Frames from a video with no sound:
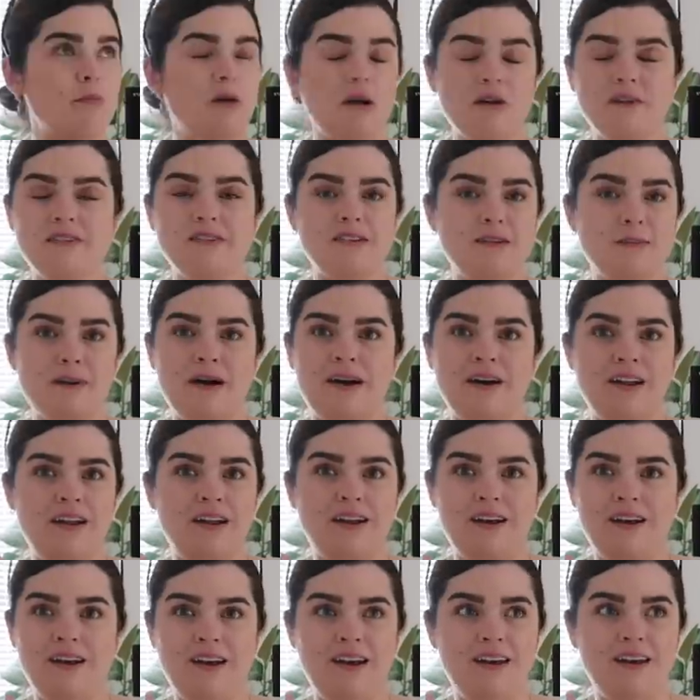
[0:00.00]
posted about
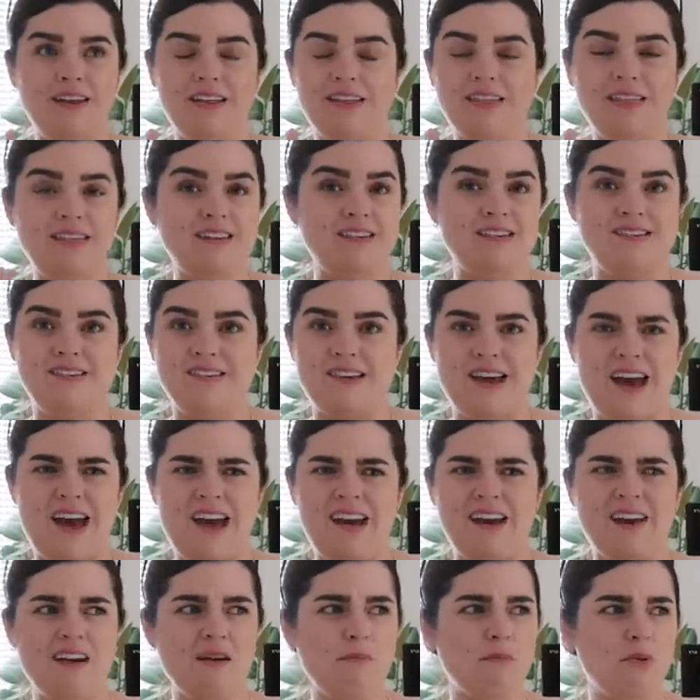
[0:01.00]
it like the
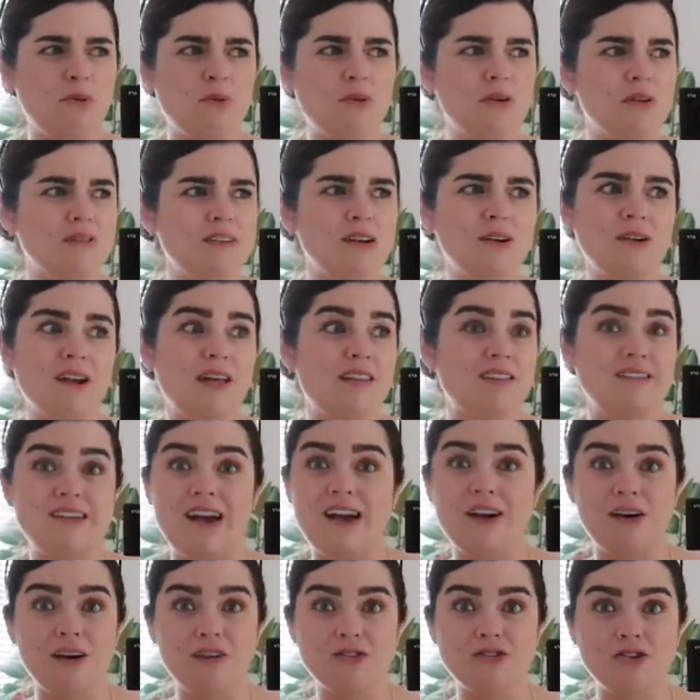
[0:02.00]
day I bought it, or like the
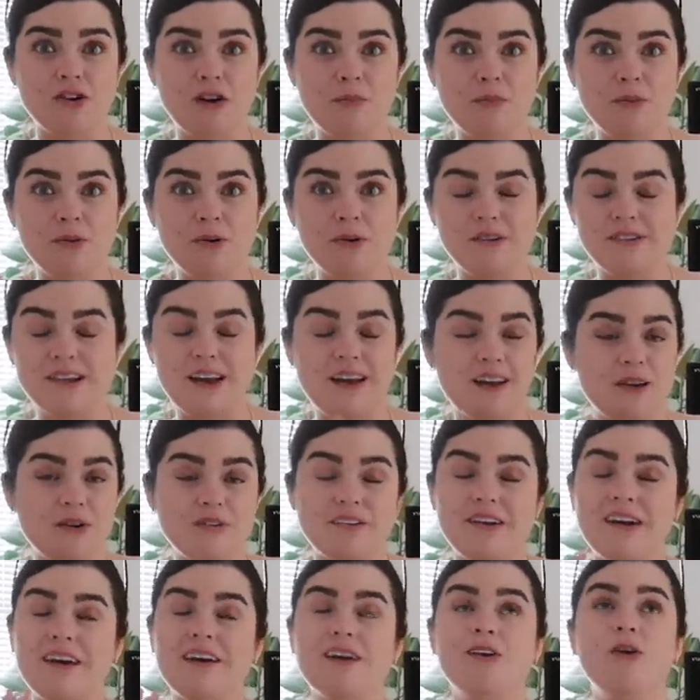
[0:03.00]
day after I bought it. And I was
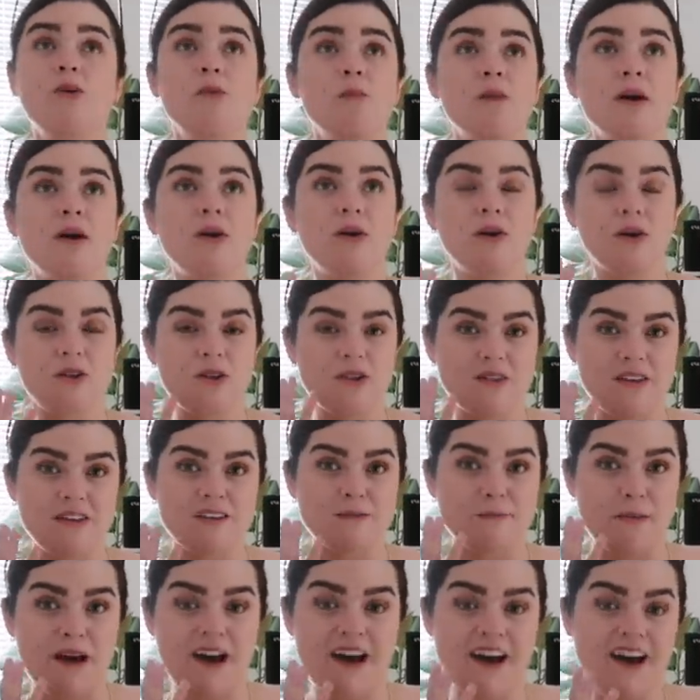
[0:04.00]
like, oh my gosh,
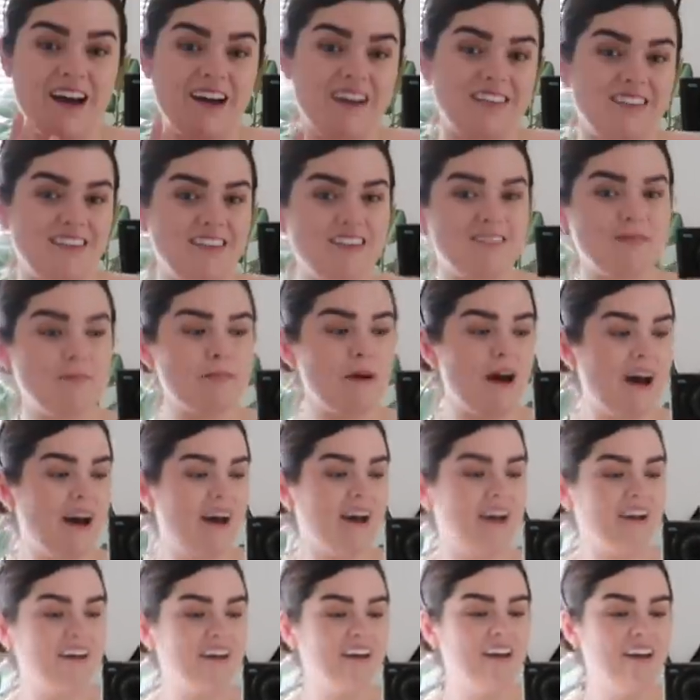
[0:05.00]
this bag
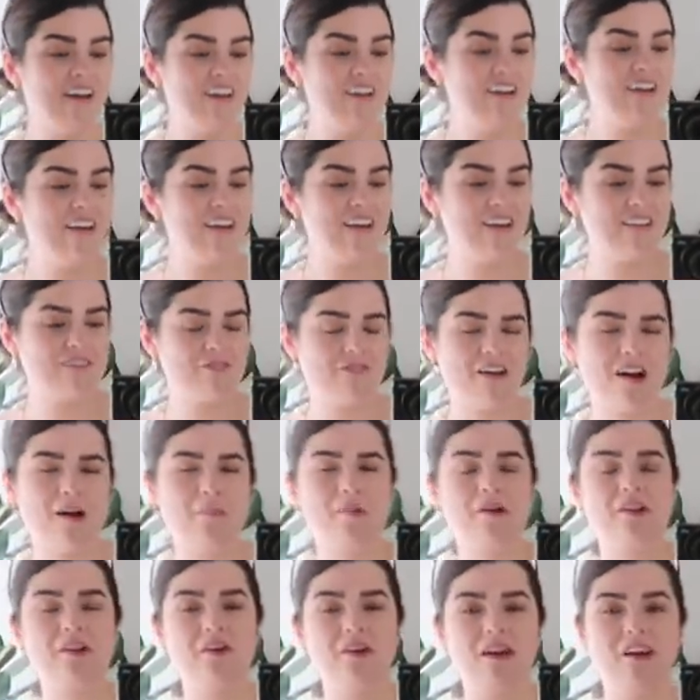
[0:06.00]
is
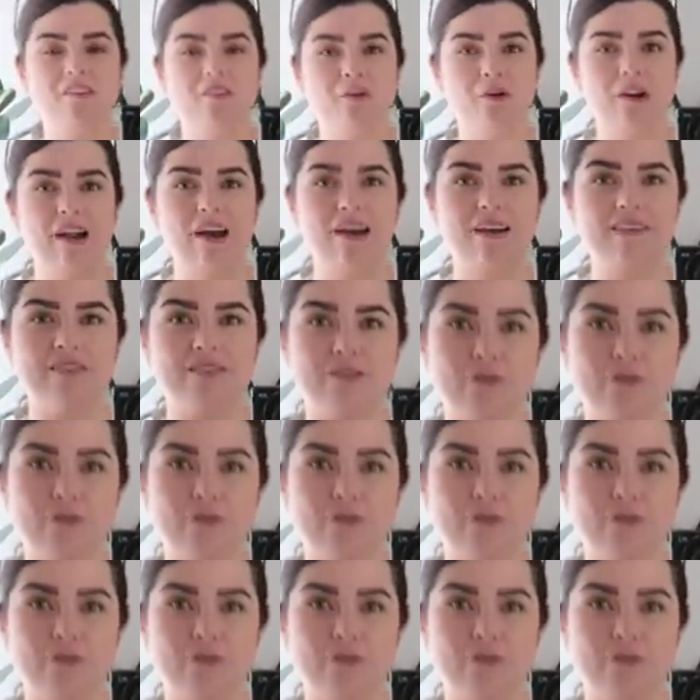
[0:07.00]
fab. I know everyone has